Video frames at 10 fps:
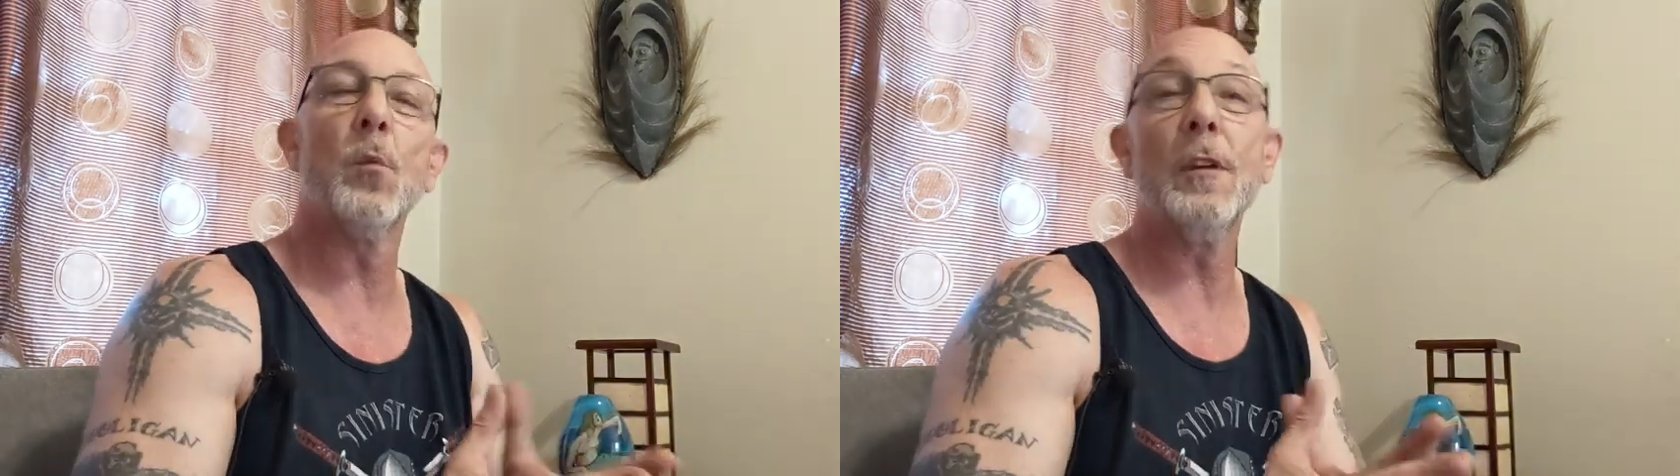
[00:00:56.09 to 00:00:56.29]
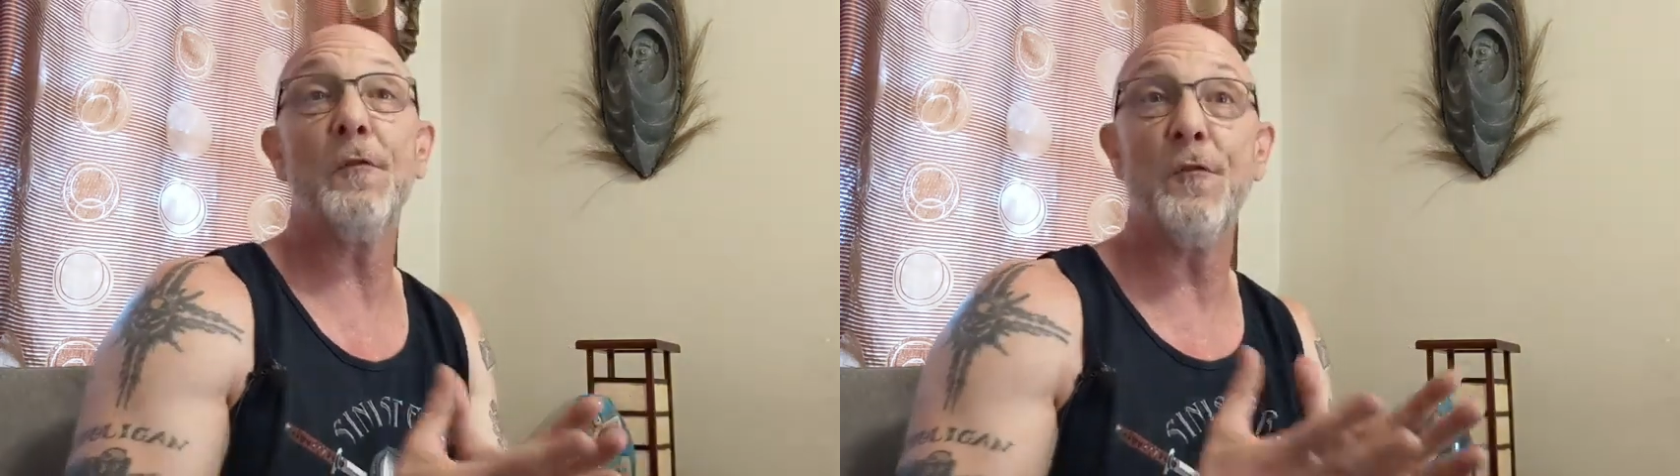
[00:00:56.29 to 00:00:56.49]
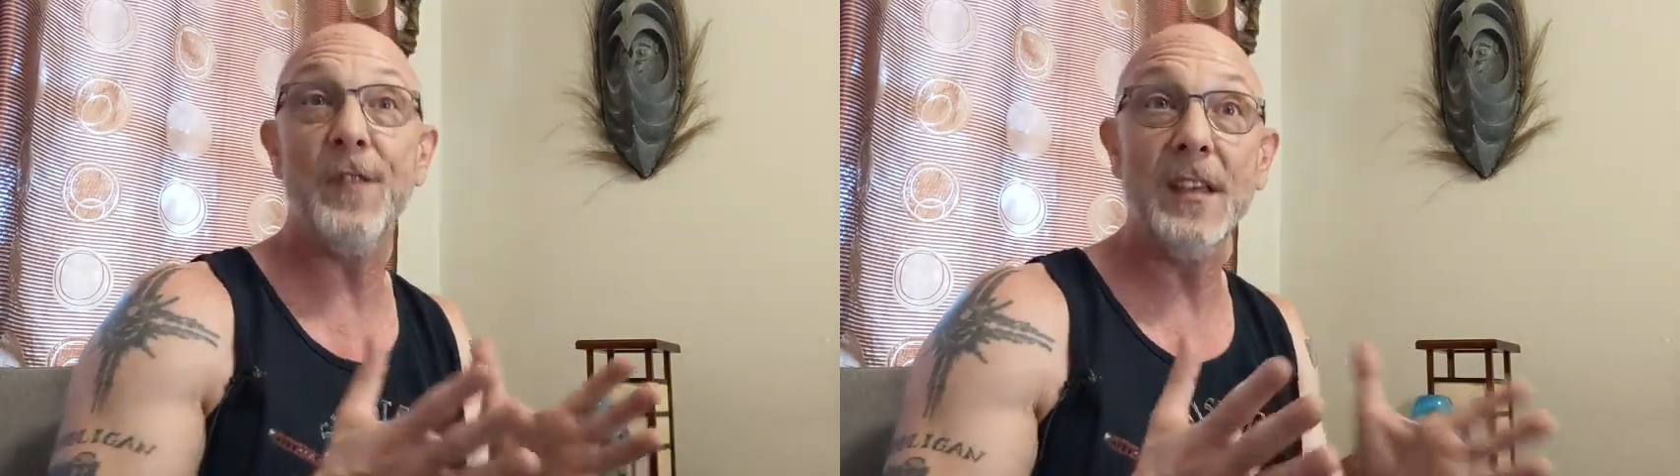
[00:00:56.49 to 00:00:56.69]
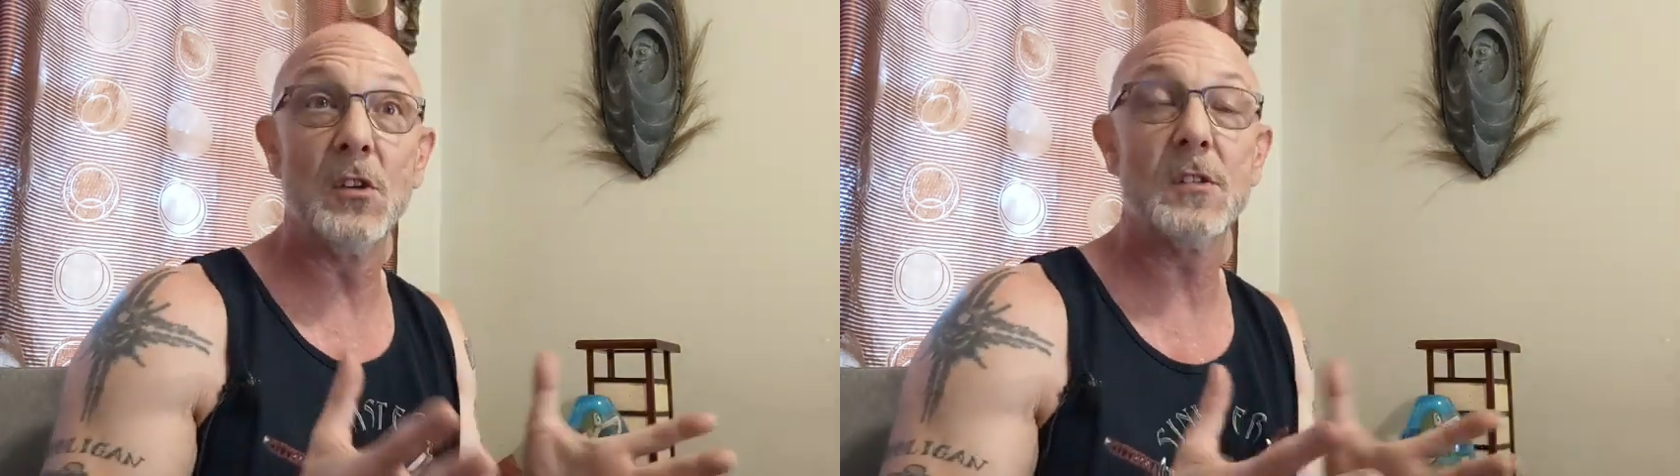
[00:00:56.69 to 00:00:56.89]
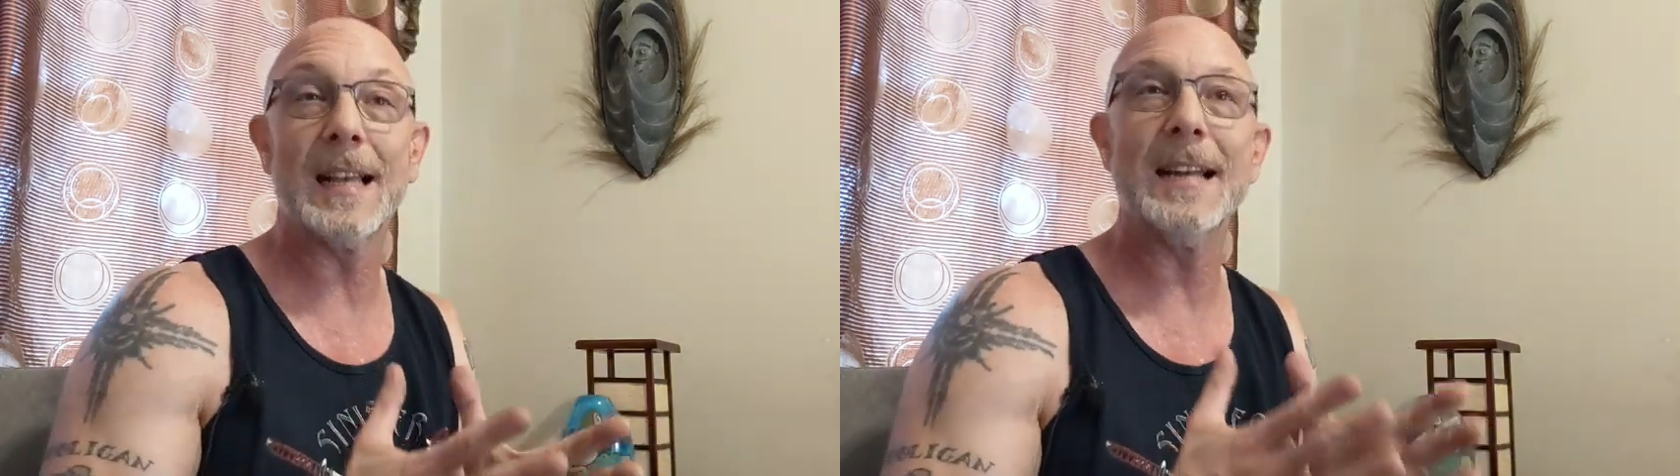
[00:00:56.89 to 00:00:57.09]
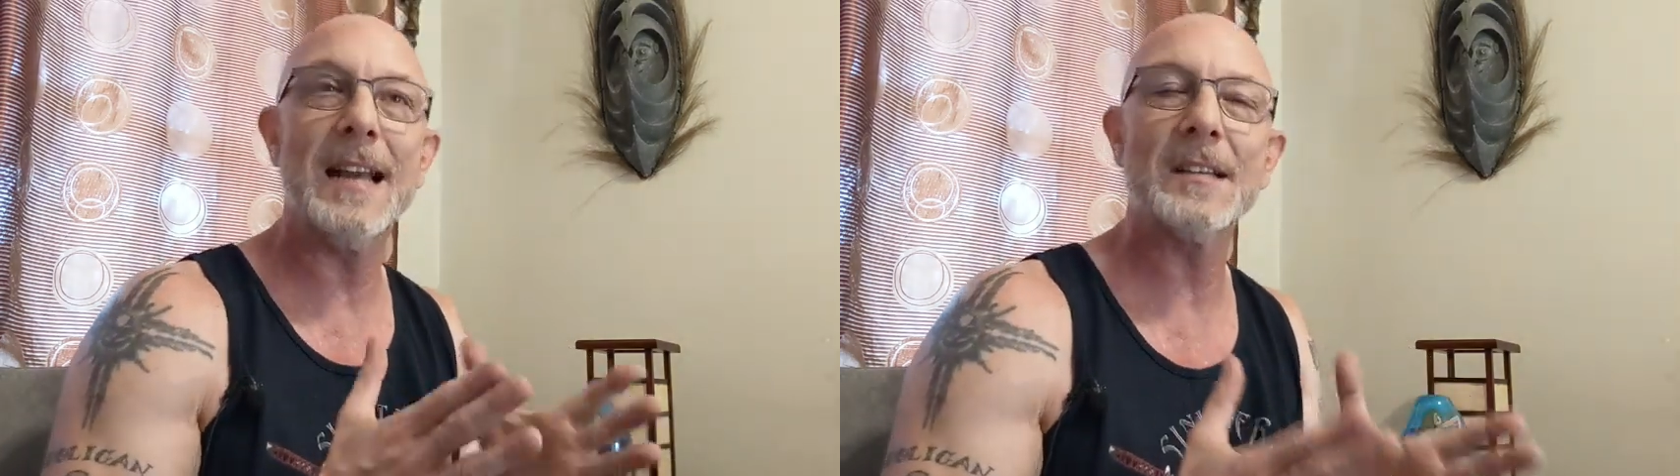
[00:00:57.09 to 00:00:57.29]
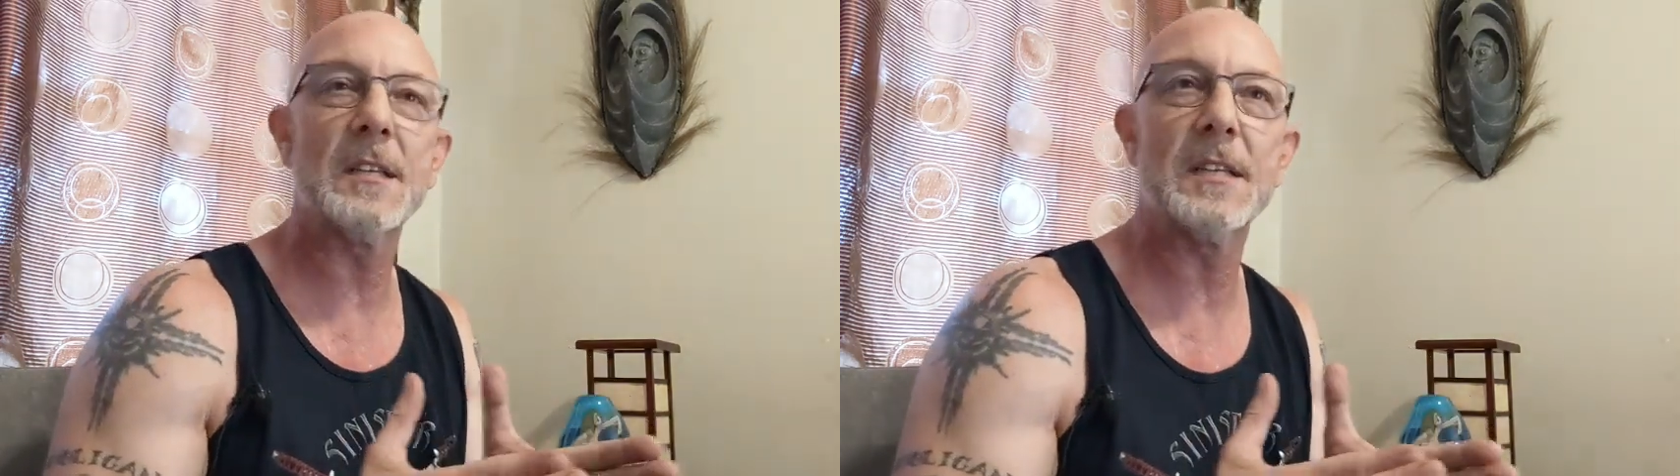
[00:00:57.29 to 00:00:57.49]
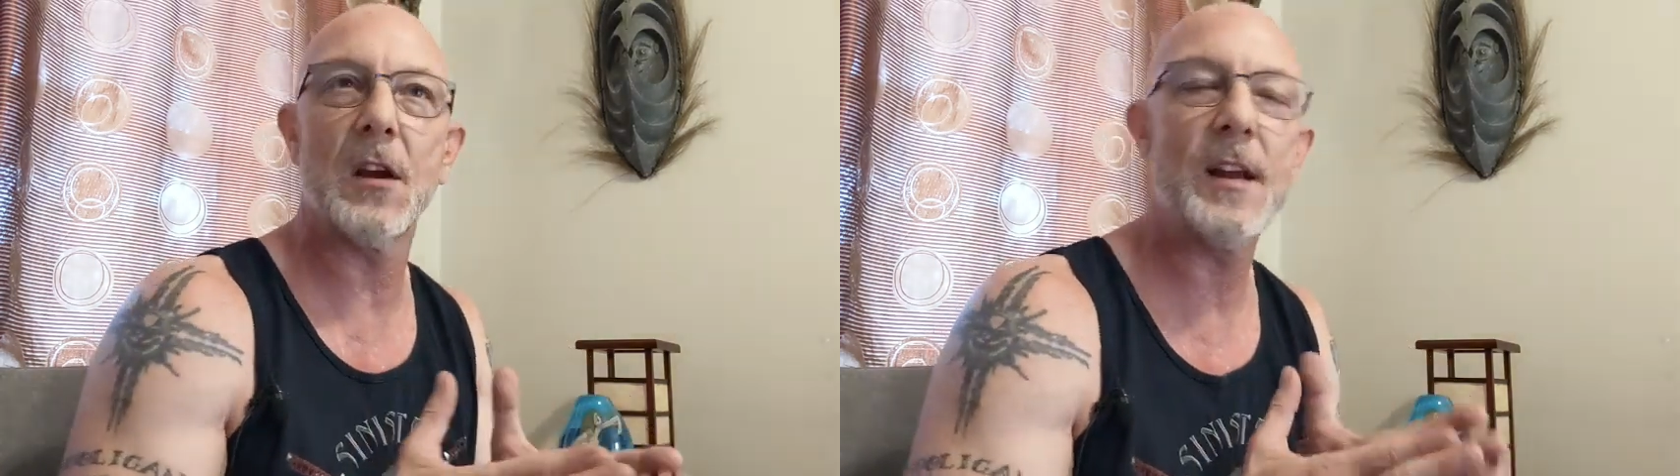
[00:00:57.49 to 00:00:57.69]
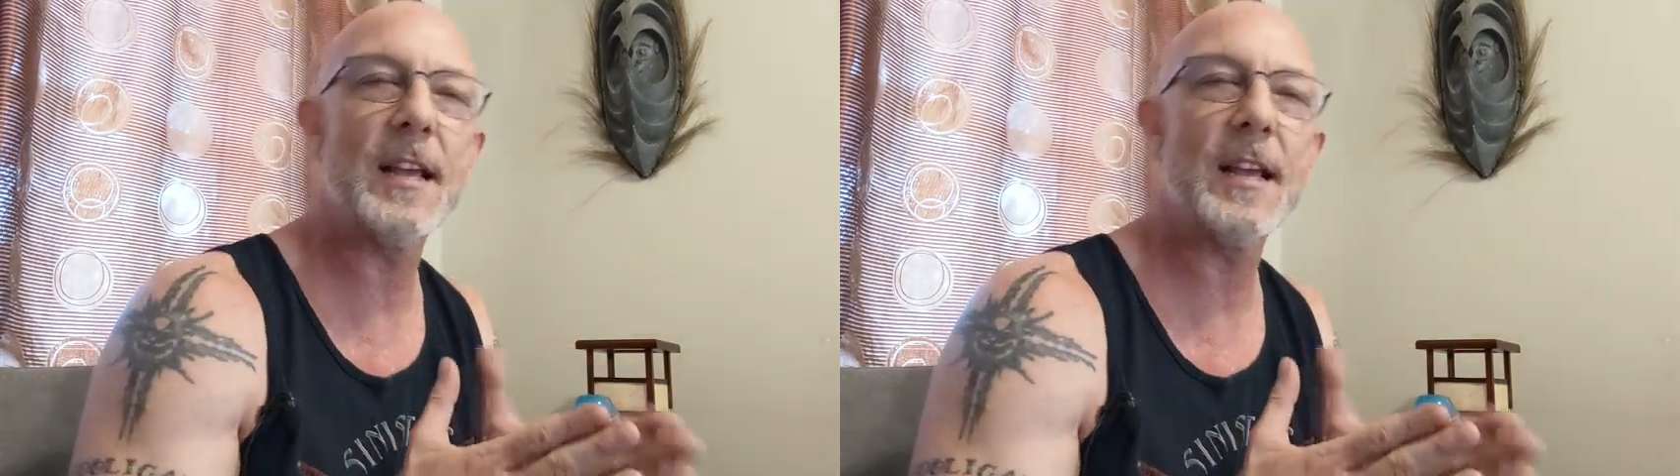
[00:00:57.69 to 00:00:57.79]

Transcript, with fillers: what feels like a necessary